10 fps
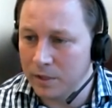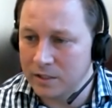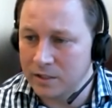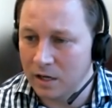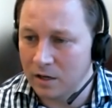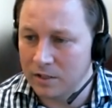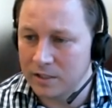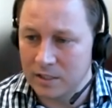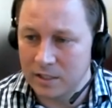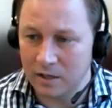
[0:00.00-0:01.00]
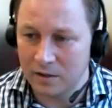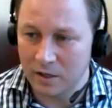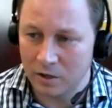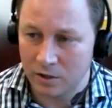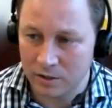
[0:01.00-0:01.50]
but it's not listed on the
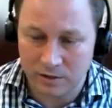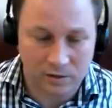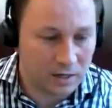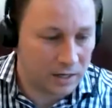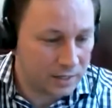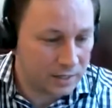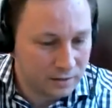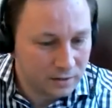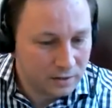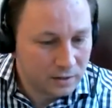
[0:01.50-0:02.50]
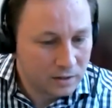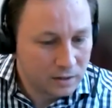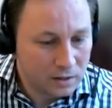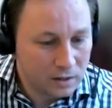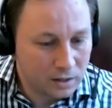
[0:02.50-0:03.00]
current slide.
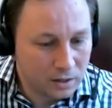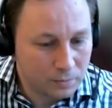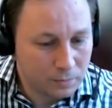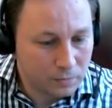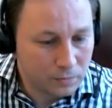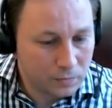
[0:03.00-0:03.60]
Um,